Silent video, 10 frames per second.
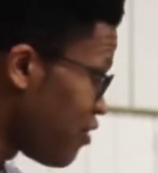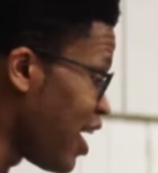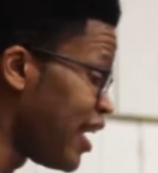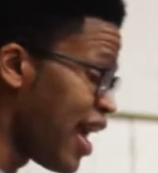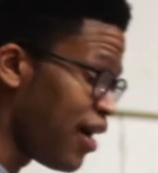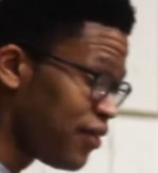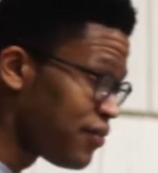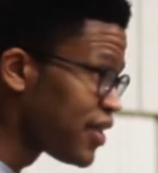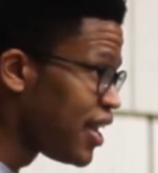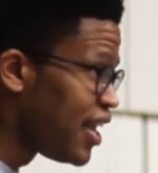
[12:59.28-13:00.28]
right now,
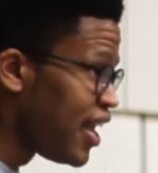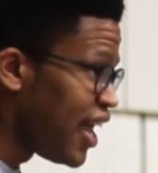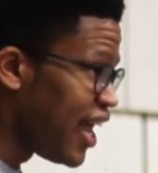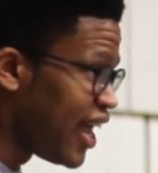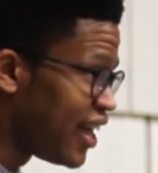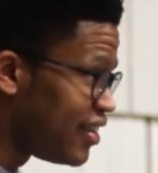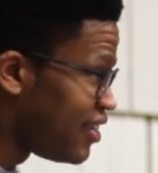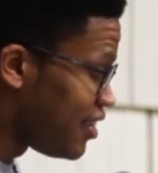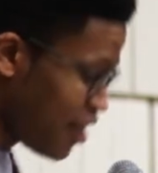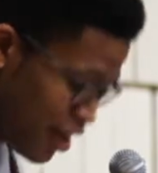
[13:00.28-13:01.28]

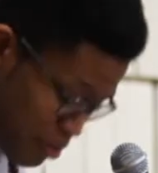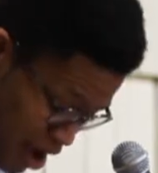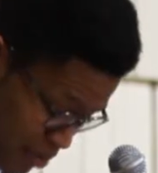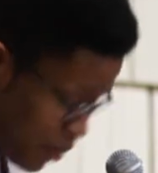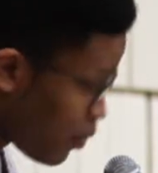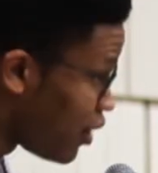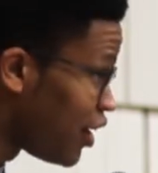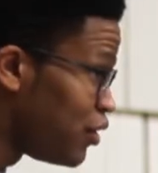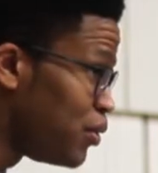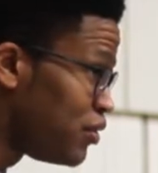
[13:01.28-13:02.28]
and y'all are probably
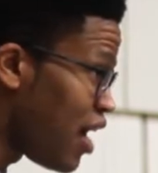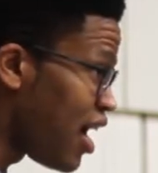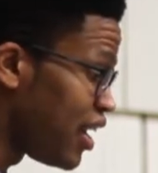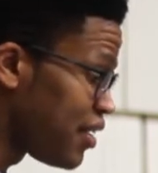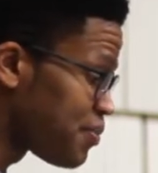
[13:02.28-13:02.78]
wondering who's on it.